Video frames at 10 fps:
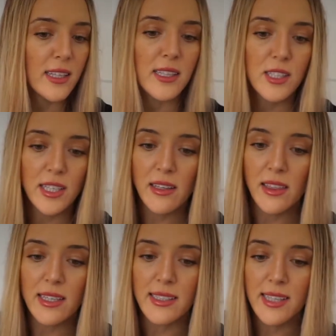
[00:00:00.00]
till
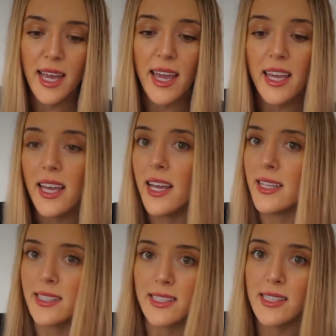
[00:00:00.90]
this day
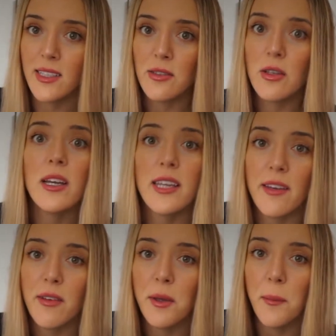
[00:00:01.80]
it's still
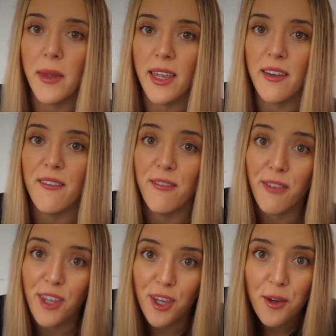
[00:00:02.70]
giving me
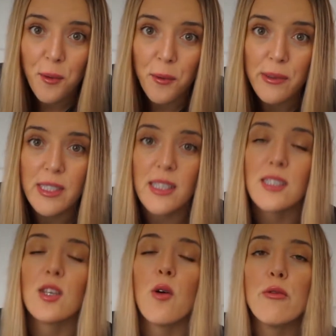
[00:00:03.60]
views,
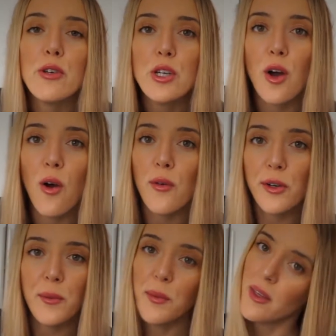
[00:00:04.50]
so
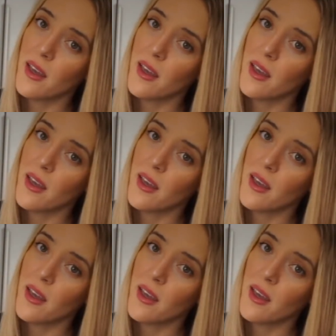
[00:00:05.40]
don't be